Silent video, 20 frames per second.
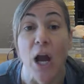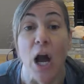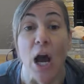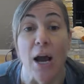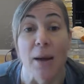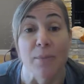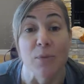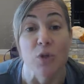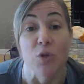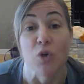
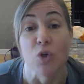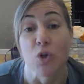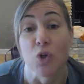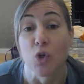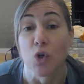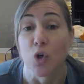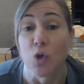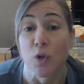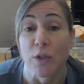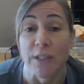I'm sure you
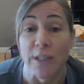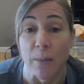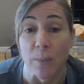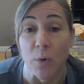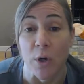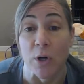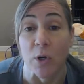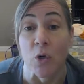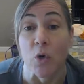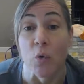know
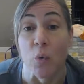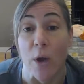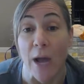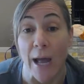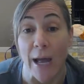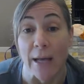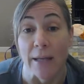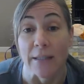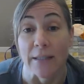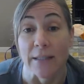someone who
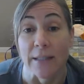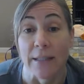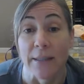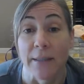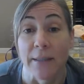has.